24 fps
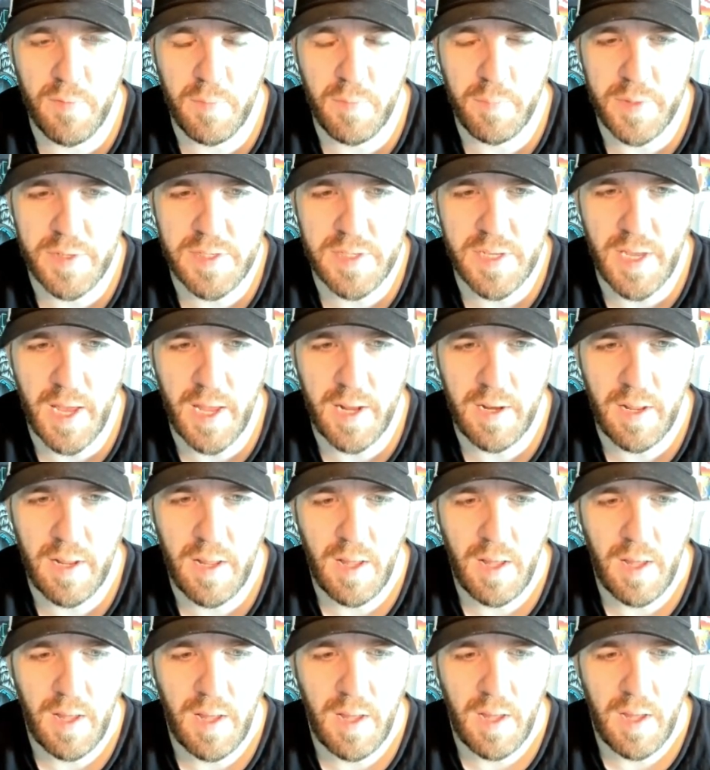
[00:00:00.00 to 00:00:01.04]
from the set.
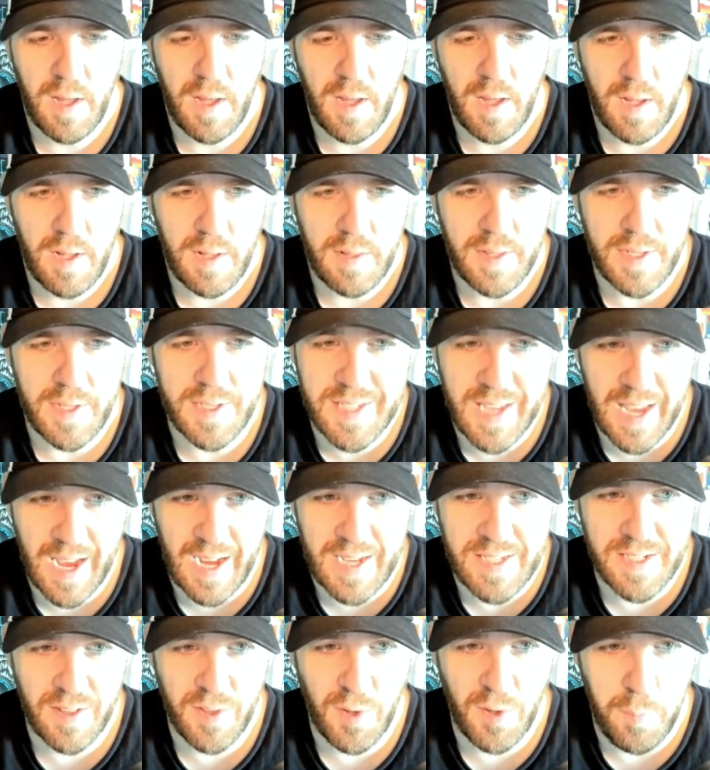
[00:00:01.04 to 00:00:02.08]
This
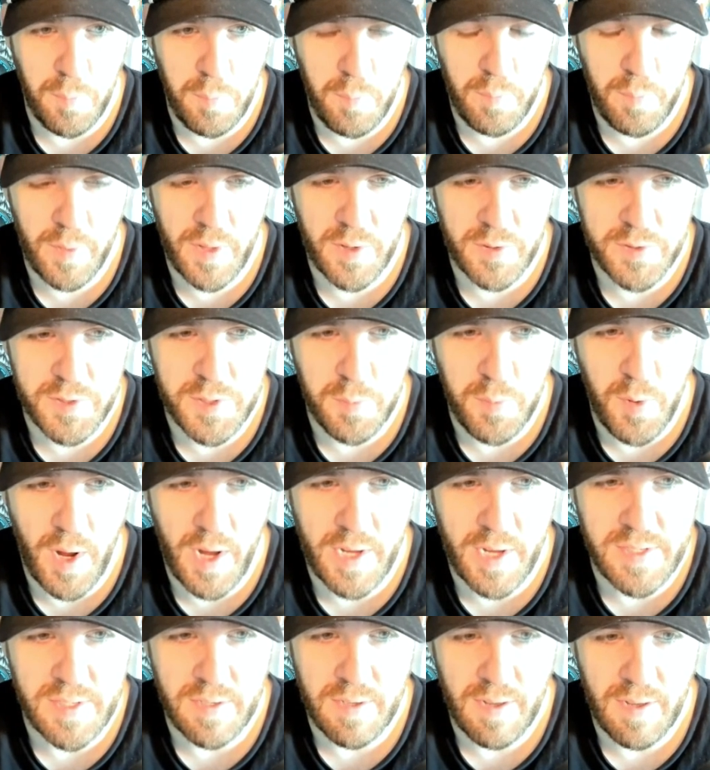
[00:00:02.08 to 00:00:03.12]
guy's a little
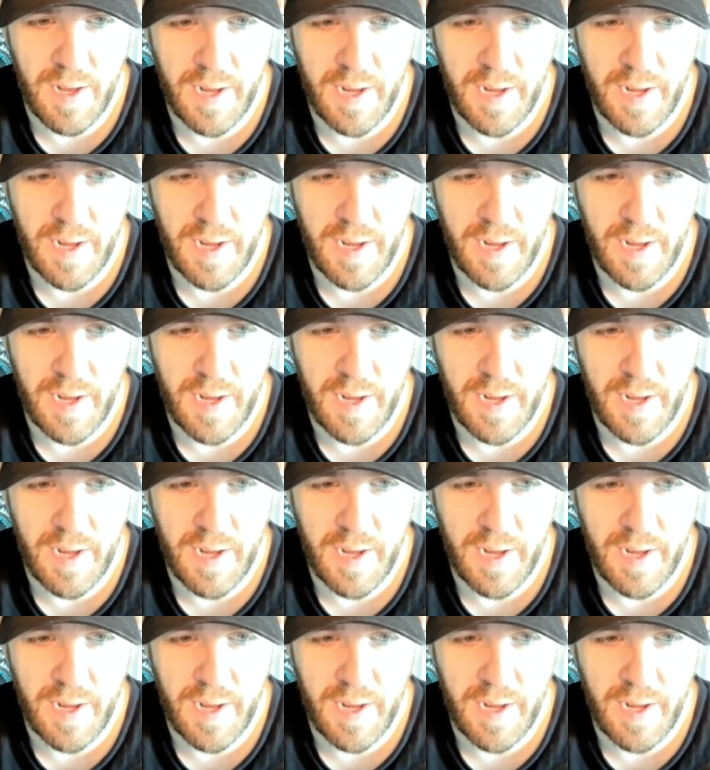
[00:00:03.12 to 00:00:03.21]
surprising.